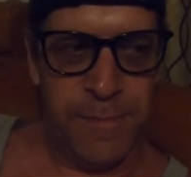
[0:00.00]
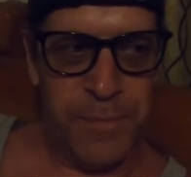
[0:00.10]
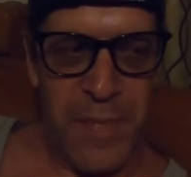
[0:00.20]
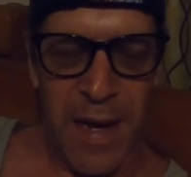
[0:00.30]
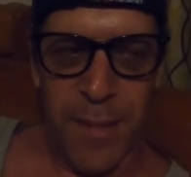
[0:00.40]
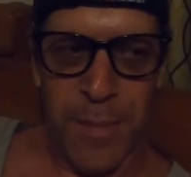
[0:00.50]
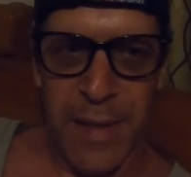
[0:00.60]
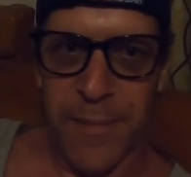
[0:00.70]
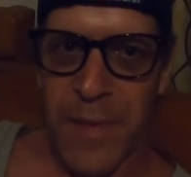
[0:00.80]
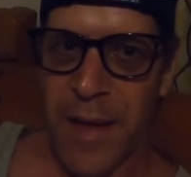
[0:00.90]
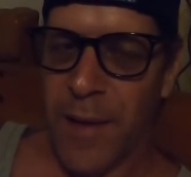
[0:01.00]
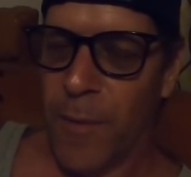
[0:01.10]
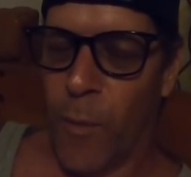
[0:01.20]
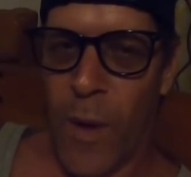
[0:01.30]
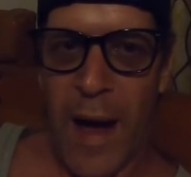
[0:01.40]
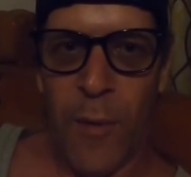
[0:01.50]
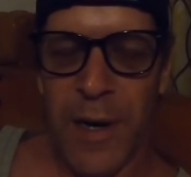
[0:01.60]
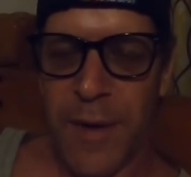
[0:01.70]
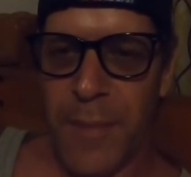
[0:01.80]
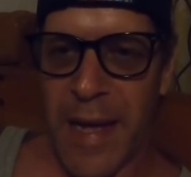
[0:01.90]
um, but wow,
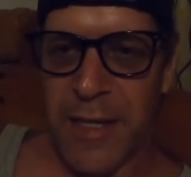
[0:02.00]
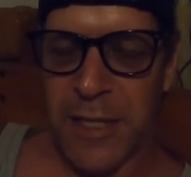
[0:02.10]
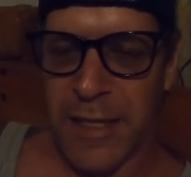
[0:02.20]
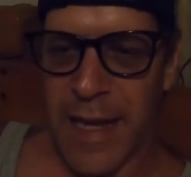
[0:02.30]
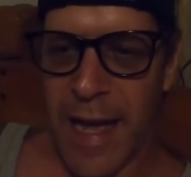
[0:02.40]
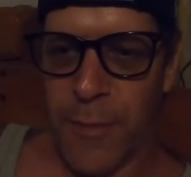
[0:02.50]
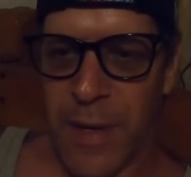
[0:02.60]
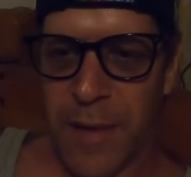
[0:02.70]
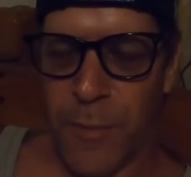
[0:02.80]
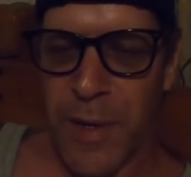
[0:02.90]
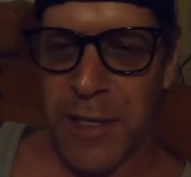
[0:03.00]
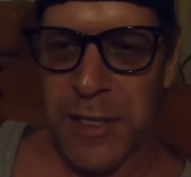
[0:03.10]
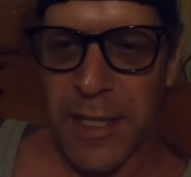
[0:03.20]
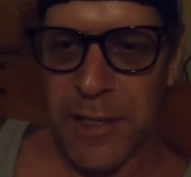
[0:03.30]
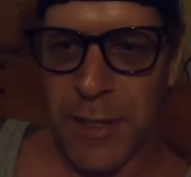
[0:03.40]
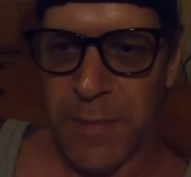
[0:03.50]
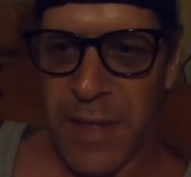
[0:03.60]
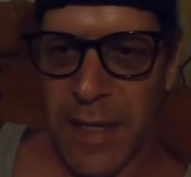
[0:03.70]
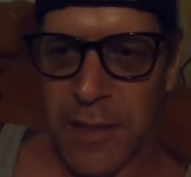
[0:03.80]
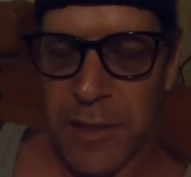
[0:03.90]
what an amazing day! We we seen some
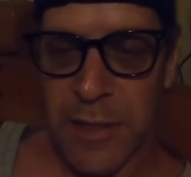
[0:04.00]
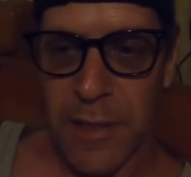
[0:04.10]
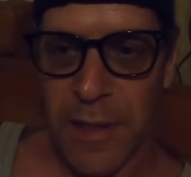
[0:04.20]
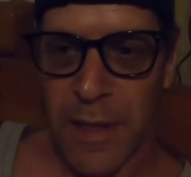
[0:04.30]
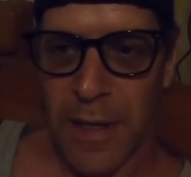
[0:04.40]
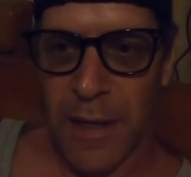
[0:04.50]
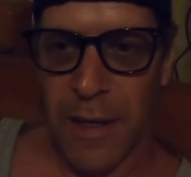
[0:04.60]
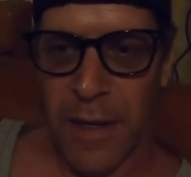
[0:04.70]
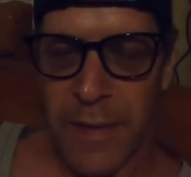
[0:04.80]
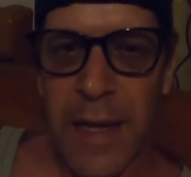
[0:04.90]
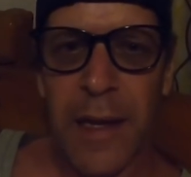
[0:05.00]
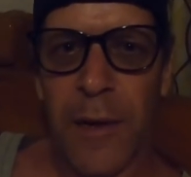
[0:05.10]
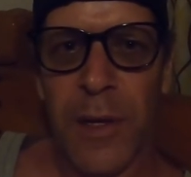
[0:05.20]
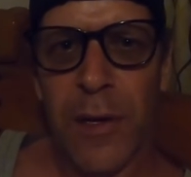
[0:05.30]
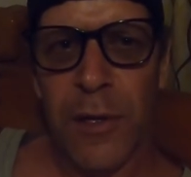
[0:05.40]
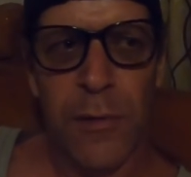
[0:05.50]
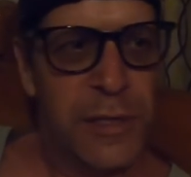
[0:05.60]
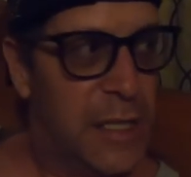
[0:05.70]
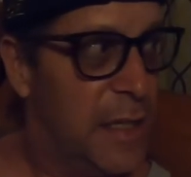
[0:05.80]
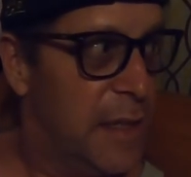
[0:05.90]
things that you know you, you'll
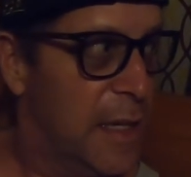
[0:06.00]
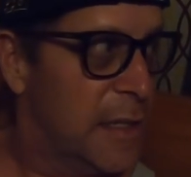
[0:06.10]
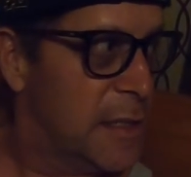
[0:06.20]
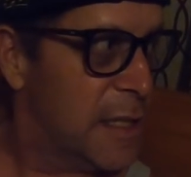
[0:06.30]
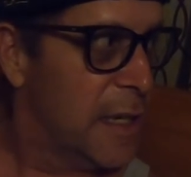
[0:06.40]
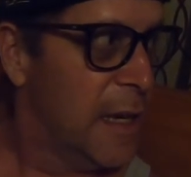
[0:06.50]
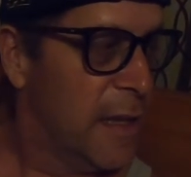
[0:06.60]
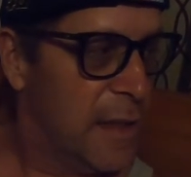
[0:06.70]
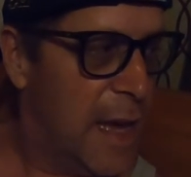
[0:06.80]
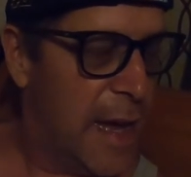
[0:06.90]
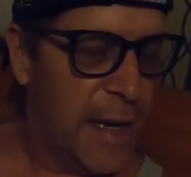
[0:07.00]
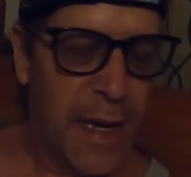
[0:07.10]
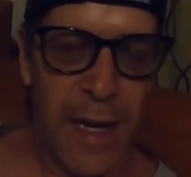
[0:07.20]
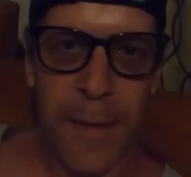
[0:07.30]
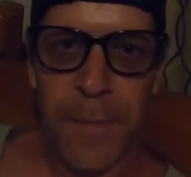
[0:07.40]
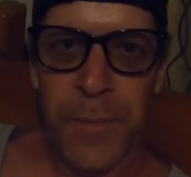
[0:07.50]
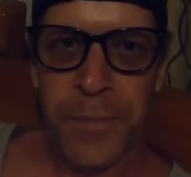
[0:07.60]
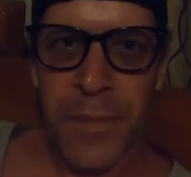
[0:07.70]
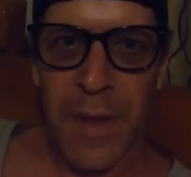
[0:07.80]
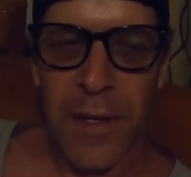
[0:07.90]
see things that uh,
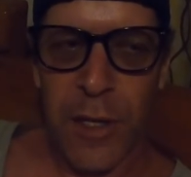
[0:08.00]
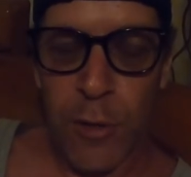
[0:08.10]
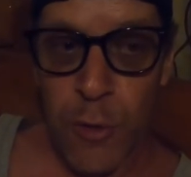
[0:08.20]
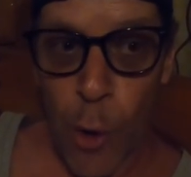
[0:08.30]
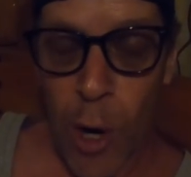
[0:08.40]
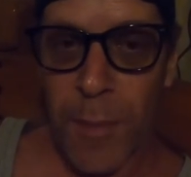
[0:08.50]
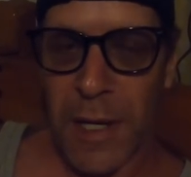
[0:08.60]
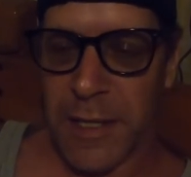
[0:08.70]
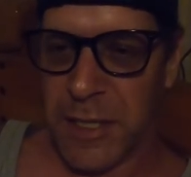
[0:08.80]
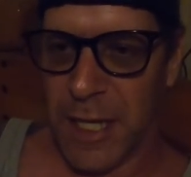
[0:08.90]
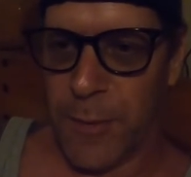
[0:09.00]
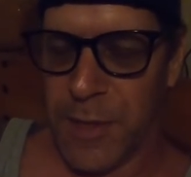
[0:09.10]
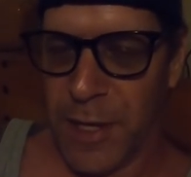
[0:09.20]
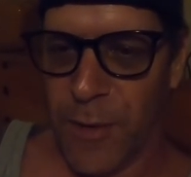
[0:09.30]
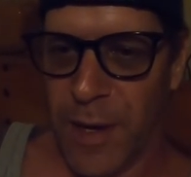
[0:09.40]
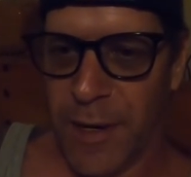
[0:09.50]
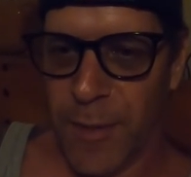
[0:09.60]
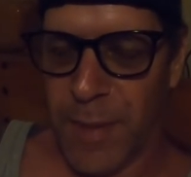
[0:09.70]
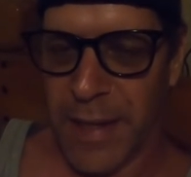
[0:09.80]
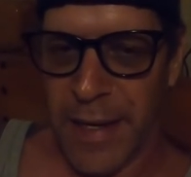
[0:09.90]
you normally see when you go
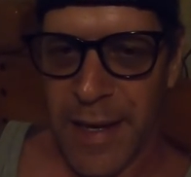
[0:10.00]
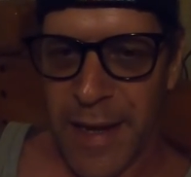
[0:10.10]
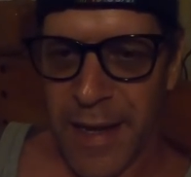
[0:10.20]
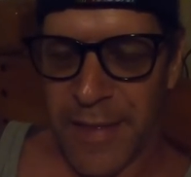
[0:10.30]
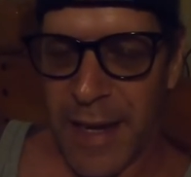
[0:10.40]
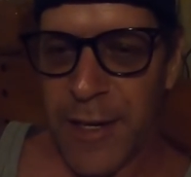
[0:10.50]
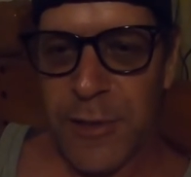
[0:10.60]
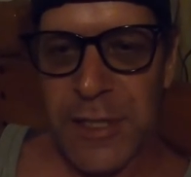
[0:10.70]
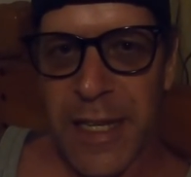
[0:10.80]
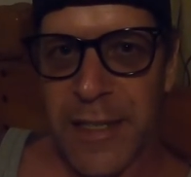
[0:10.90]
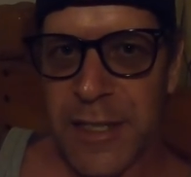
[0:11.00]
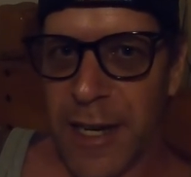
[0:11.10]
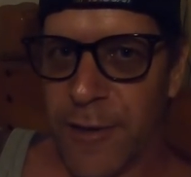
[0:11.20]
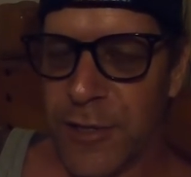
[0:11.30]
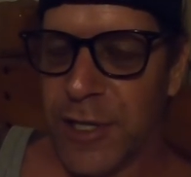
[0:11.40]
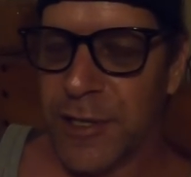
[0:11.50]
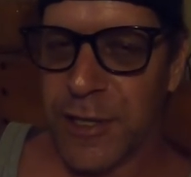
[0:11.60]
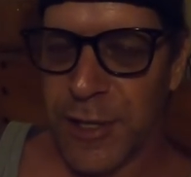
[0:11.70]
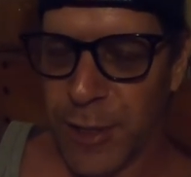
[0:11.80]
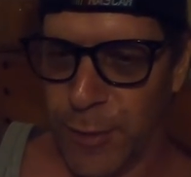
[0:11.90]
under, but then there's things that are
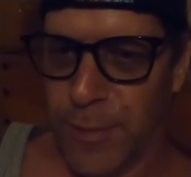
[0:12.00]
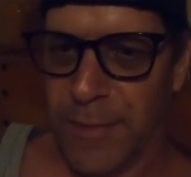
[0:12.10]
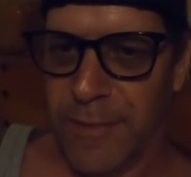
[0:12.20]
just new.